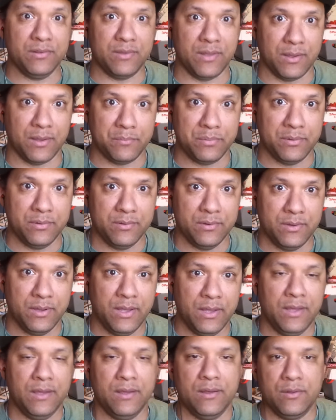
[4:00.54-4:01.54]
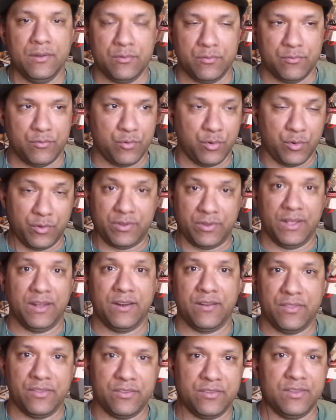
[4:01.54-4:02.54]
up towards the end
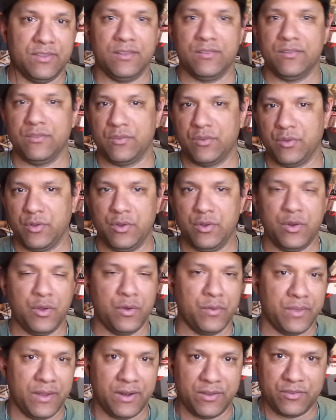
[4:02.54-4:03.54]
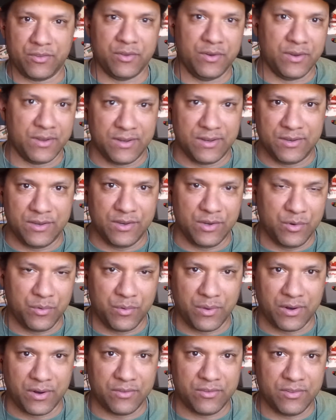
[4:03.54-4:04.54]
of the season, so you know that it's going to continue
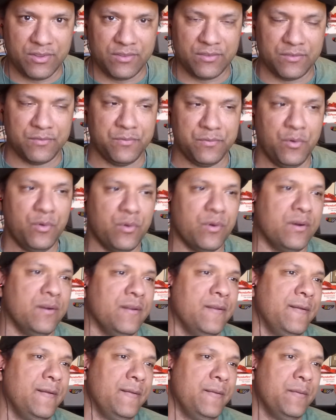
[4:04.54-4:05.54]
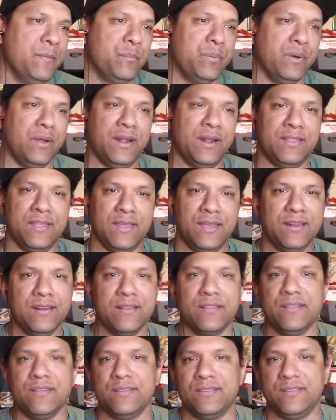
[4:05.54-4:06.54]
on to season 4. But at the end
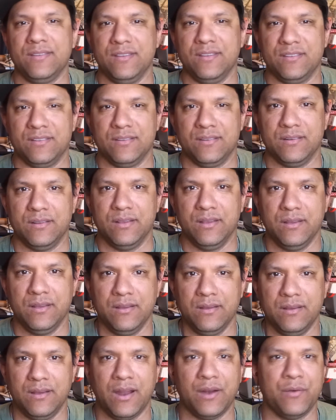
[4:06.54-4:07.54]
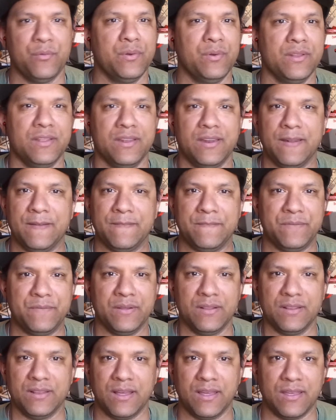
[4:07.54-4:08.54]
of this season, I really didn't
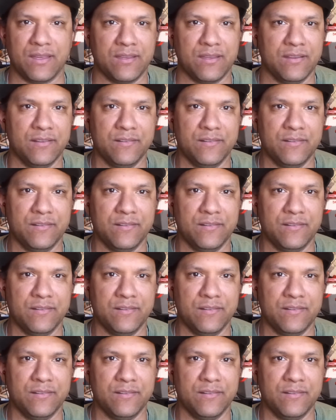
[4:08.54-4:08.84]
feel like